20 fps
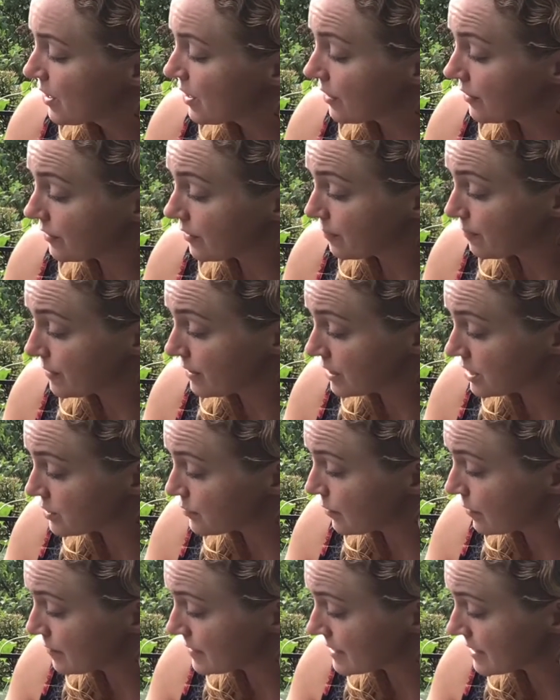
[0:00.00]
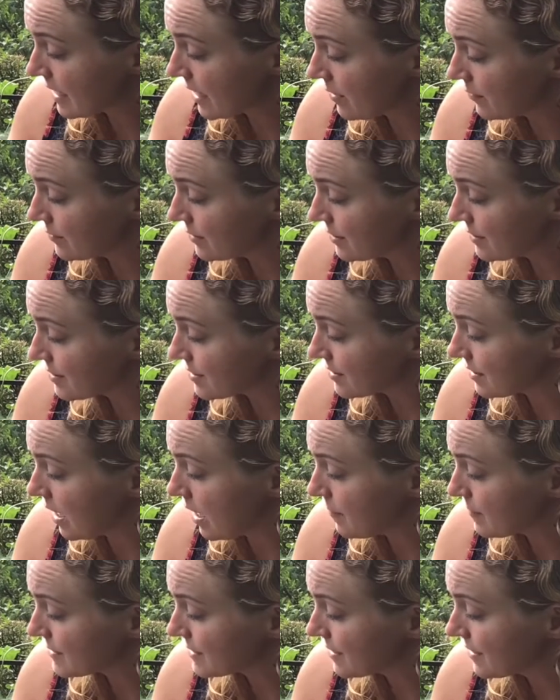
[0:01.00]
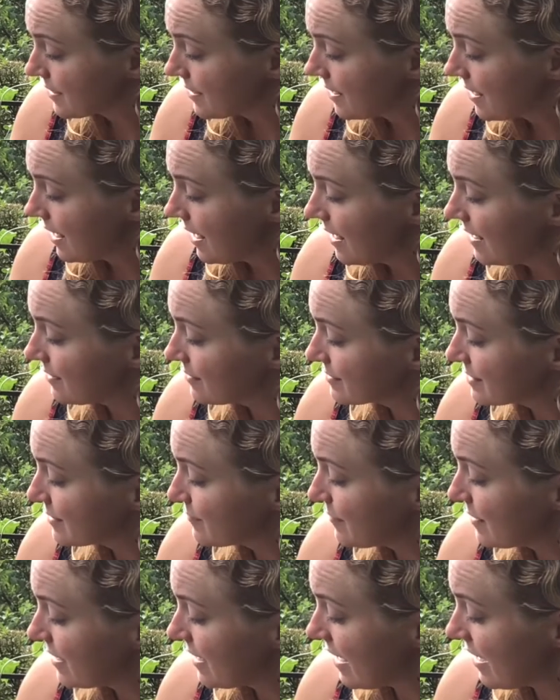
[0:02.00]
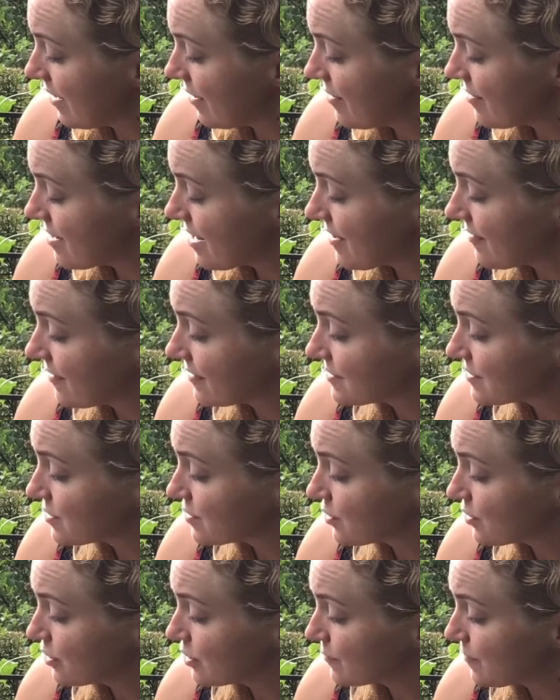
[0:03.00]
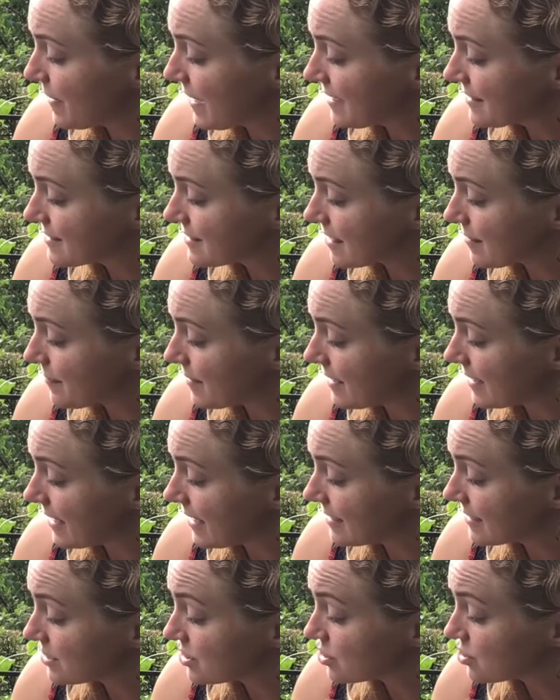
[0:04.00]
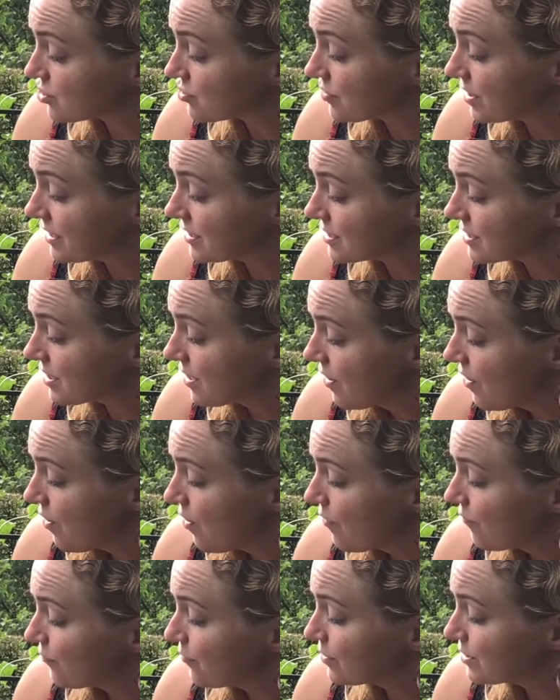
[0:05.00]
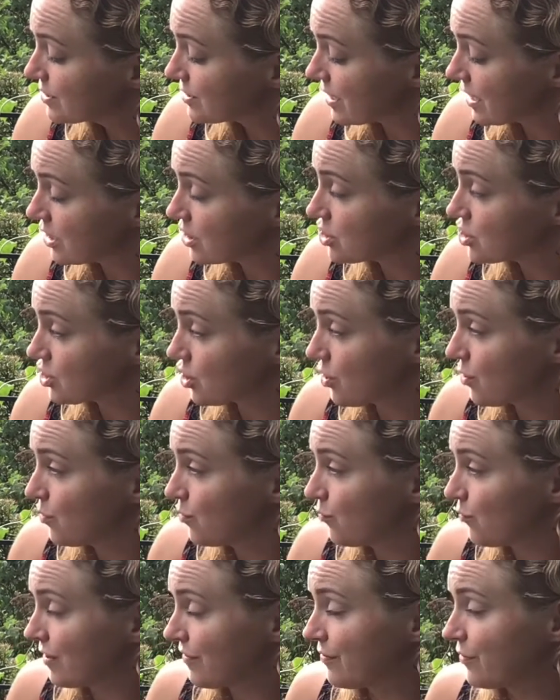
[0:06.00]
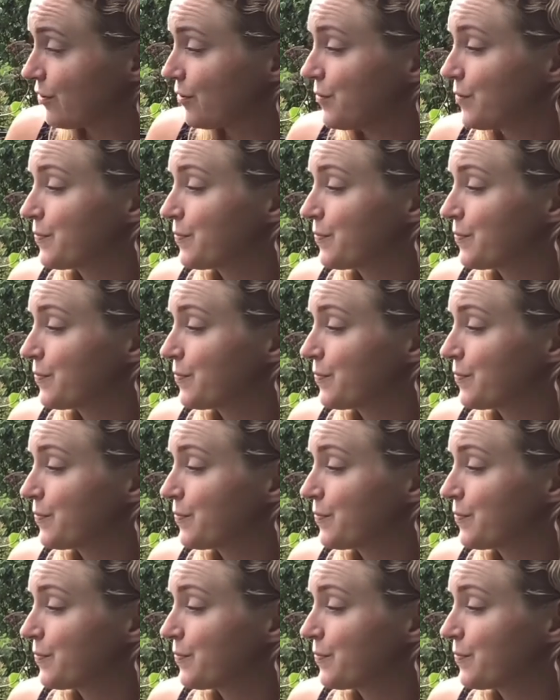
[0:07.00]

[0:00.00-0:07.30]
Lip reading: The bee swooped down, stopped, held in midair, and then circled past them and headed straight for St. Joe River.